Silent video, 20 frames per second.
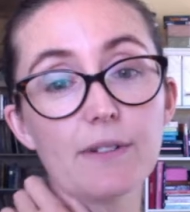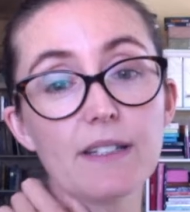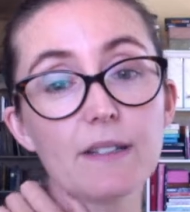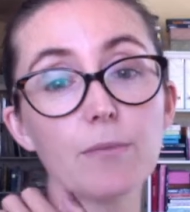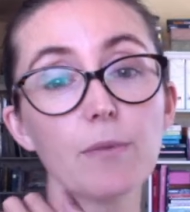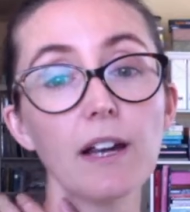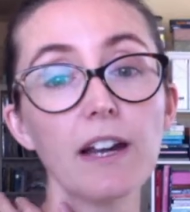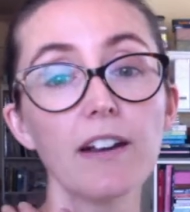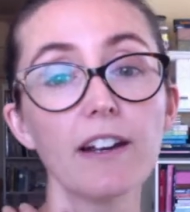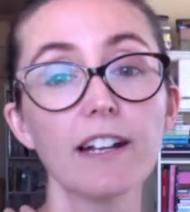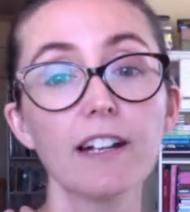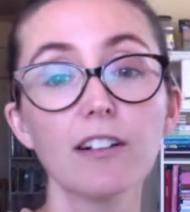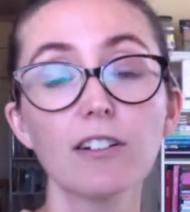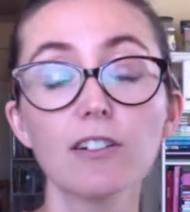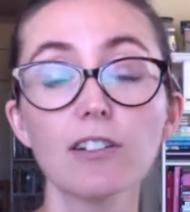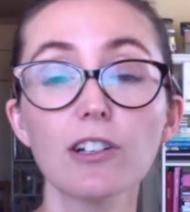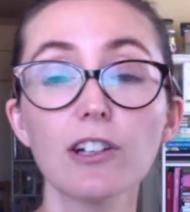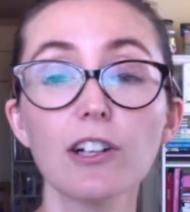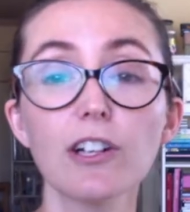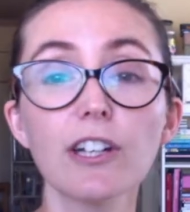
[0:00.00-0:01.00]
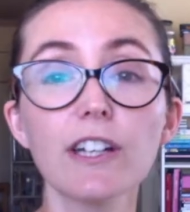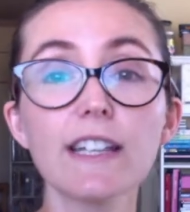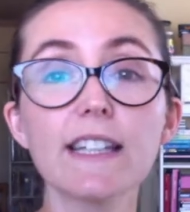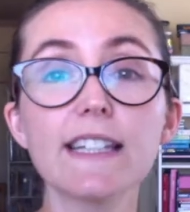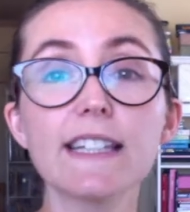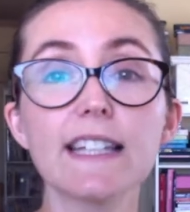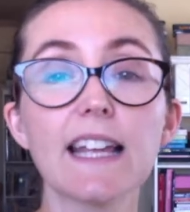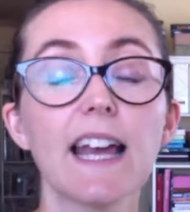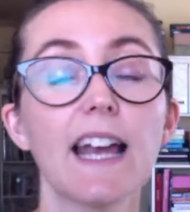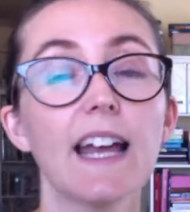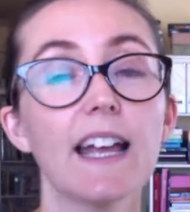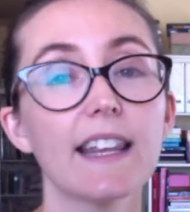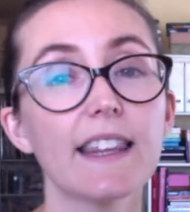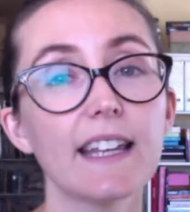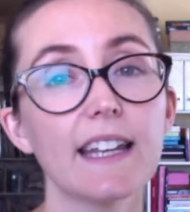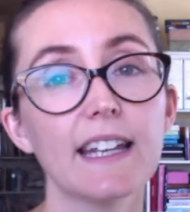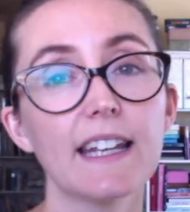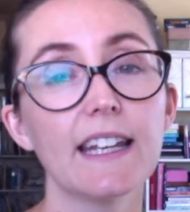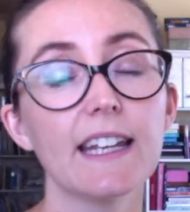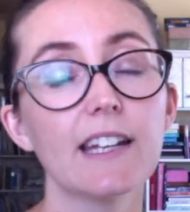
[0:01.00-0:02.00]
was wearing clothes
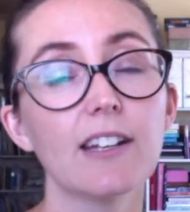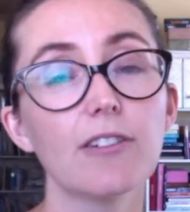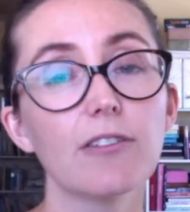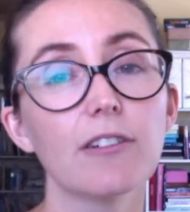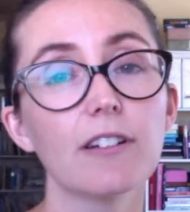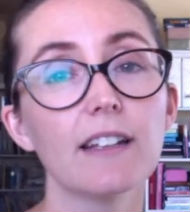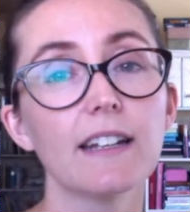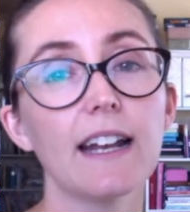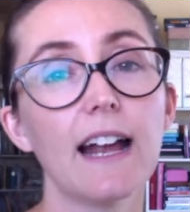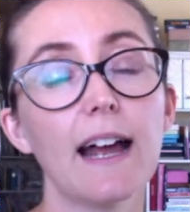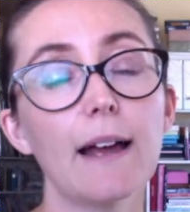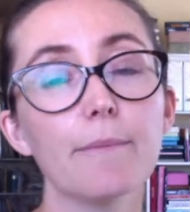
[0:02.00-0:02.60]
that he could